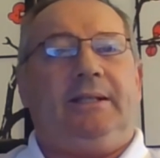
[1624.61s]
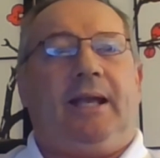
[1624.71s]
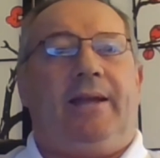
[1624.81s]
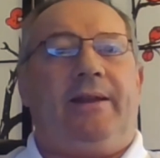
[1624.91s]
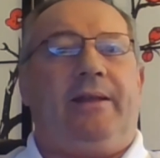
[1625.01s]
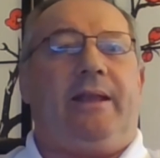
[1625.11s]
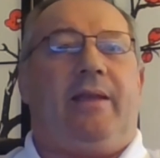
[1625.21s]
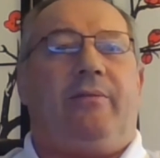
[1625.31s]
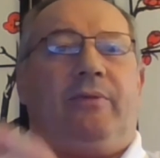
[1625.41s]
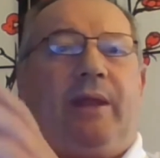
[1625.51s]
And then
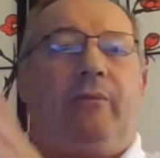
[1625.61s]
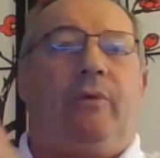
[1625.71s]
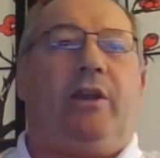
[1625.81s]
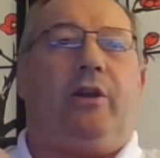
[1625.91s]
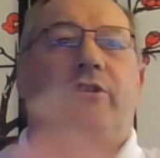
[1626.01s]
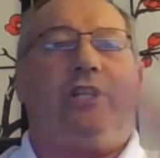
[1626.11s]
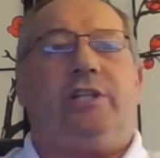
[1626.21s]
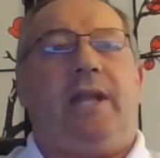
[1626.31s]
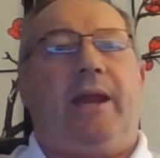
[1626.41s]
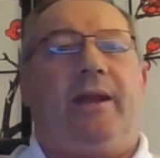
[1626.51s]
they
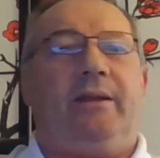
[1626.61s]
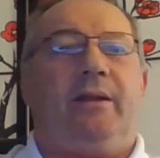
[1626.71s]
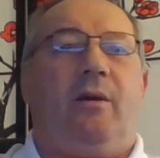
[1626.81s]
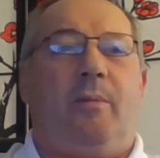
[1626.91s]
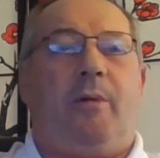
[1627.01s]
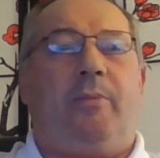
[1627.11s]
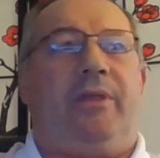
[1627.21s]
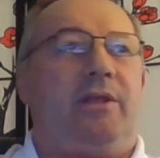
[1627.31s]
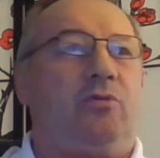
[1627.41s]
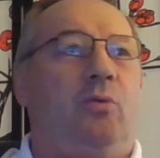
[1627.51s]
regurgitate it and come up with
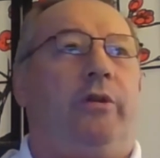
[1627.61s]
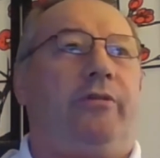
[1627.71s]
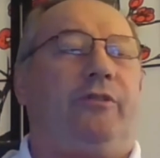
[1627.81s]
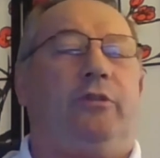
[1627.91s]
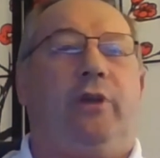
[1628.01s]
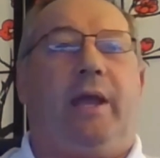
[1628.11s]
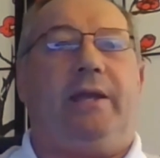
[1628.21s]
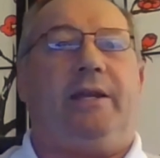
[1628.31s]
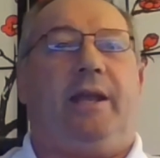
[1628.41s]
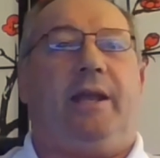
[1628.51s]
this wonderful new
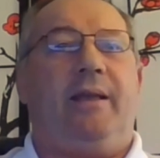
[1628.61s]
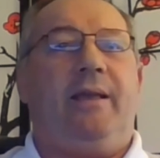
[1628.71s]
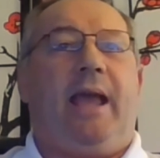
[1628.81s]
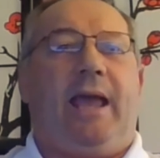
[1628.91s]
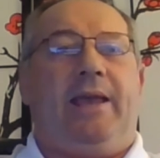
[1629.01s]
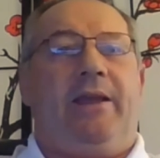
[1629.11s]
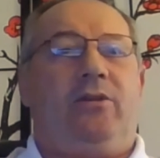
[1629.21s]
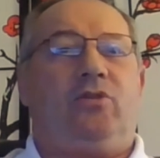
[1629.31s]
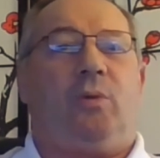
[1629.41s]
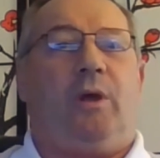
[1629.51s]
idea. Hey,
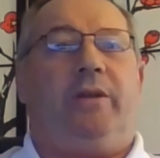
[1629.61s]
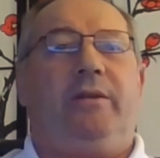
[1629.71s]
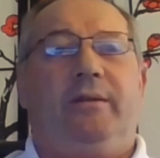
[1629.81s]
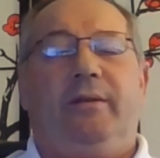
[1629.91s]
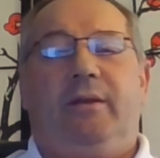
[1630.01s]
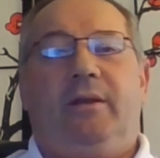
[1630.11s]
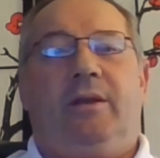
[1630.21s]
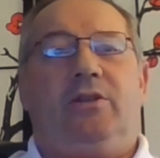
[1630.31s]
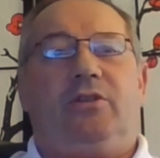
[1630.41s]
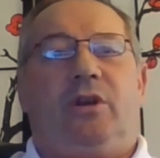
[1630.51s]
here's one.
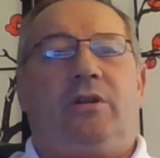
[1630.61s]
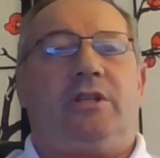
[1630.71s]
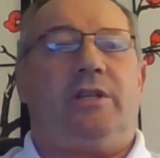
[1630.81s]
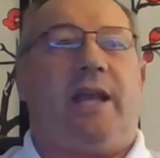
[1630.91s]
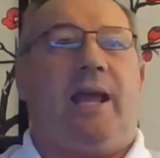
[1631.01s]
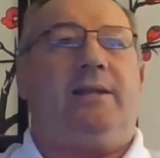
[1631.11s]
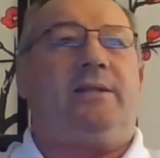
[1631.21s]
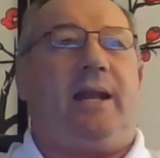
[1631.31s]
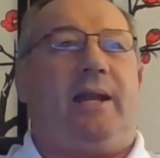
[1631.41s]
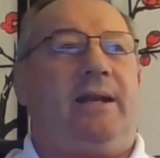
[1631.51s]
Construction science
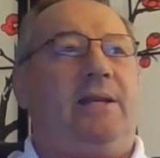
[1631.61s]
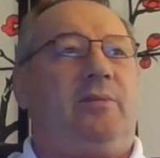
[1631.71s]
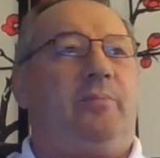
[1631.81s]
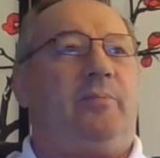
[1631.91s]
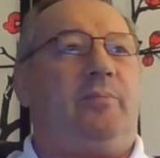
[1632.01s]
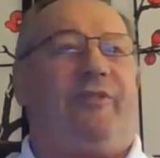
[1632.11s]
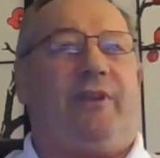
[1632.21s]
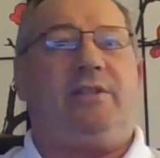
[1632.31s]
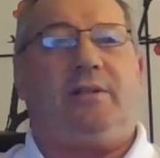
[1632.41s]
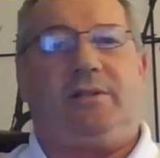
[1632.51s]
technician
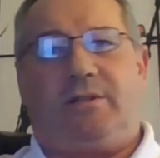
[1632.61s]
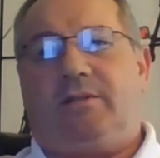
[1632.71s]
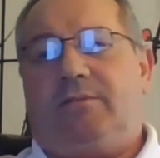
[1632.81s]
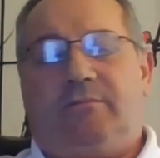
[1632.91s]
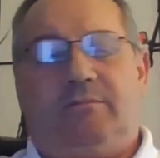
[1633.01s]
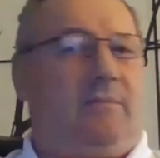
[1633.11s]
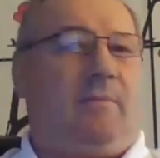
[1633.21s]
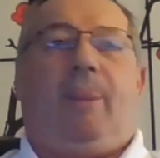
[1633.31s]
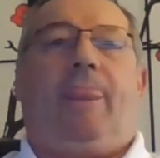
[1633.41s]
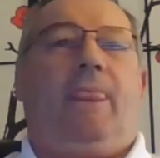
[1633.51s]
professionals.
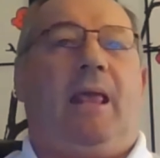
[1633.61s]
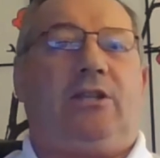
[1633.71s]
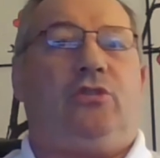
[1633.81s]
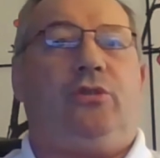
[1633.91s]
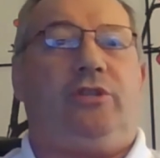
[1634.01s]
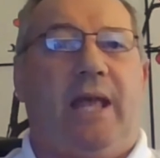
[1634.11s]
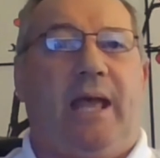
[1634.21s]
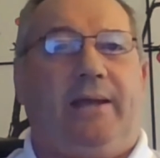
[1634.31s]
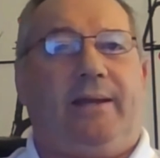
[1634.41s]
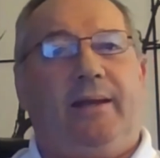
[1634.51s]
Let's use
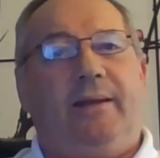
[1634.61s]
that.